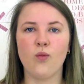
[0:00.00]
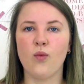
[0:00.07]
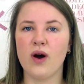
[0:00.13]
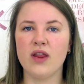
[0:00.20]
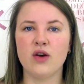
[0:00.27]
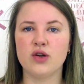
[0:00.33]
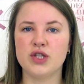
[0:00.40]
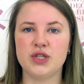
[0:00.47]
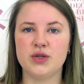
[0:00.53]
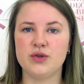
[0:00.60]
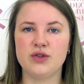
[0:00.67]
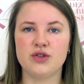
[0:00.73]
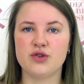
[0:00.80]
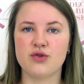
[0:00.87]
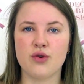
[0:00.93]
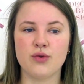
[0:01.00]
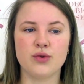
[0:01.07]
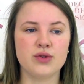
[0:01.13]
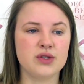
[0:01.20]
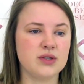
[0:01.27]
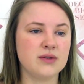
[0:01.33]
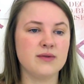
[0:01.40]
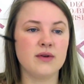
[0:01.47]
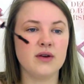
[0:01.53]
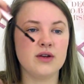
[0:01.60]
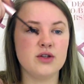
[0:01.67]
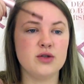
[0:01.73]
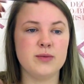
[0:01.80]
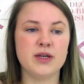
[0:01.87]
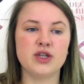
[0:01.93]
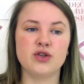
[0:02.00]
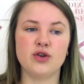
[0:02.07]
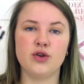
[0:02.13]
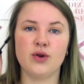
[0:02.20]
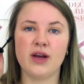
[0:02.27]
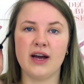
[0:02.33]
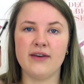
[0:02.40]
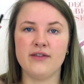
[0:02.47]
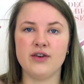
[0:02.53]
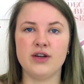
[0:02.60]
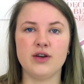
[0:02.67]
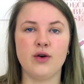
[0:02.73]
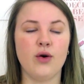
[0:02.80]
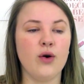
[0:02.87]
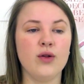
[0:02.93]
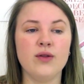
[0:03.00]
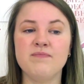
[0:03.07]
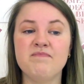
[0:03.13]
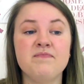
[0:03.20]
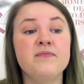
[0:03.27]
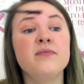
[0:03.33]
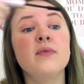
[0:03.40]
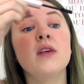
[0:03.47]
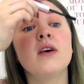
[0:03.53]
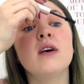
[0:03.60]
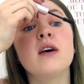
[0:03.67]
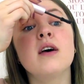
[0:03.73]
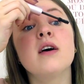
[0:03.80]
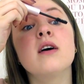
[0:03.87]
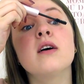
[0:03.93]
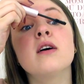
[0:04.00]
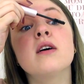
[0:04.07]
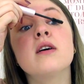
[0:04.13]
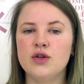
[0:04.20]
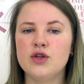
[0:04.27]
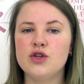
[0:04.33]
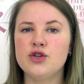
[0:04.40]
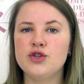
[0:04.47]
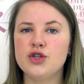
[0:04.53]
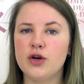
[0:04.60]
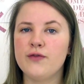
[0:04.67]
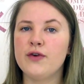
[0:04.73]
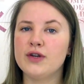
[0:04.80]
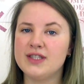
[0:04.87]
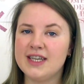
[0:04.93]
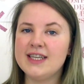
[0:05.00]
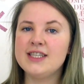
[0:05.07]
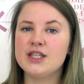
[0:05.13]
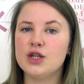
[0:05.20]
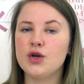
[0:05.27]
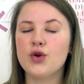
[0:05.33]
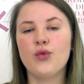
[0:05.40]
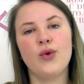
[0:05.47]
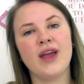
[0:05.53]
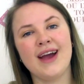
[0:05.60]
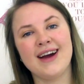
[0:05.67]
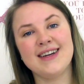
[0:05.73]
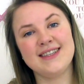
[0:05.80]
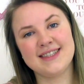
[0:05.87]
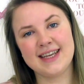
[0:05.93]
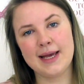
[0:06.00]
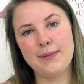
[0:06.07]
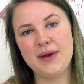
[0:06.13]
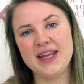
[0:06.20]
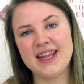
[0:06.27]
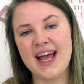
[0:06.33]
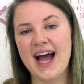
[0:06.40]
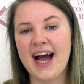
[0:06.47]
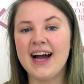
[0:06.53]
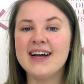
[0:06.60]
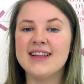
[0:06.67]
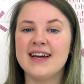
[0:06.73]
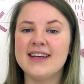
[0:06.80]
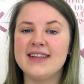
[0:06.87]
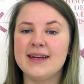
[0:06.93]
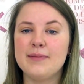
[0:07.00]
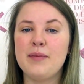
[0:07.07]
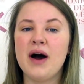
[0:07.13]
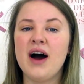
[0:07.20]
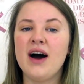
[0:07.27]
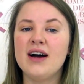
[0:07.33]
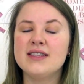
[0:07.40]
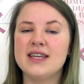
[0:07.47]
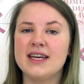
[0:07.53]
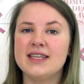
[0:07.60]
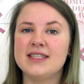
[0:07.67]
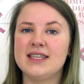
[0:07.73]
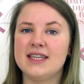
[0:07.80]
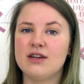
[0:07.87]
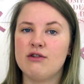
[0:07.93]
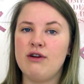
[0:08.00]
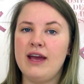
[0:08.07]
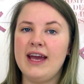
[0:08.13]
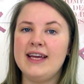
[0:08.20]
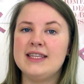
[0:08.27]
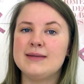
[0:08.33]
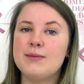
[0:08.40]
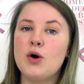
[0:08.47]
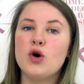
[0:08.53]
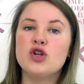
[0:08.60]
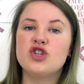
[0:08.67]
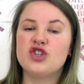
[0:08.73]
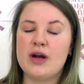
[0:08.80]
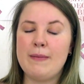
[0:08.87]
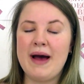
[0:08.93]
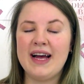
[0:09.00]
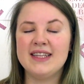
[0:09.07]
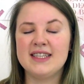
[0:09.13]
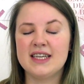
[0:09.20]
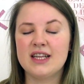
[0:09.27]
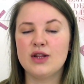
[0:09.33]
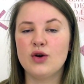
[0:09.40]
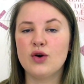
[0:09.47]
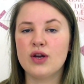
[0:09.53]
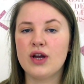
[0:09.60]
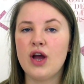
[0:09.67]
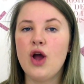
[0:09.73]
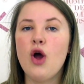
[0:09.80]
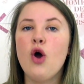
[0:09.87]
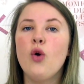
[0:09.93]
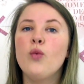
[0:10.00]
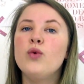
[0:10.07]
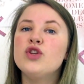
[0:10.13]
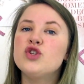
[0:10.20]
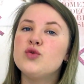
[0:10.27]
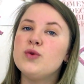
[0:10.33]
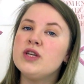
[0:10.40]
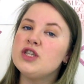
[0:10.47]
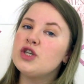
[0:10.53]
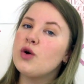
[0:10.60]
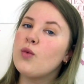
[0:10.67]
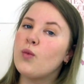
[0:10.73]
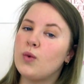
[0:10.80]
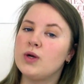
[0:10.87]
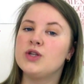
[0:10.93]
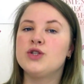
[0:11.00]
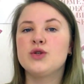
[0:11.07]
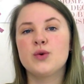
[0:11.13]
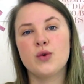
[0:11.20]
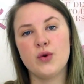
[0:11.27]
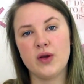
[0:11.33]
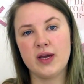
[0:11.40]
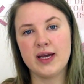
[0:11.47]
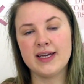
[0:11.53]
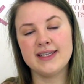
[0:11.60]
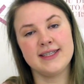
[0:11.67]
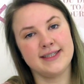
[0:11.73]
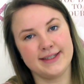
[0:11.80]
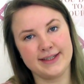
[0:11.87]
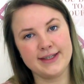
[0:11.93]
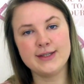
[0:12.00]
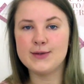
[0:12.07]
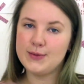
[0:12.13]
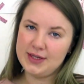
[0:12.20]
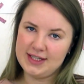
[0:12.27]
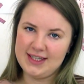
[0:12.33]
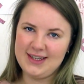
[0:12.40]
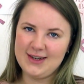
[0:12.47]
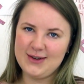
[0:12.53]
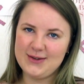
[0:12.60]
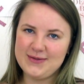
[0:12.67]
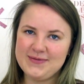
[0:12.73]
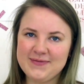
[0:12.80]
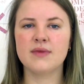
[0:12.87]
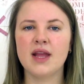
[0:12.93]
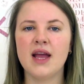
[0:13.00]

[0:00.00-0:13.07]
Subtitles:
1 or 2 strokes to make sure you cover it all. So for this look we are skipping the eyeliner part as it creates more dramatic look, which we don't want to create in this video.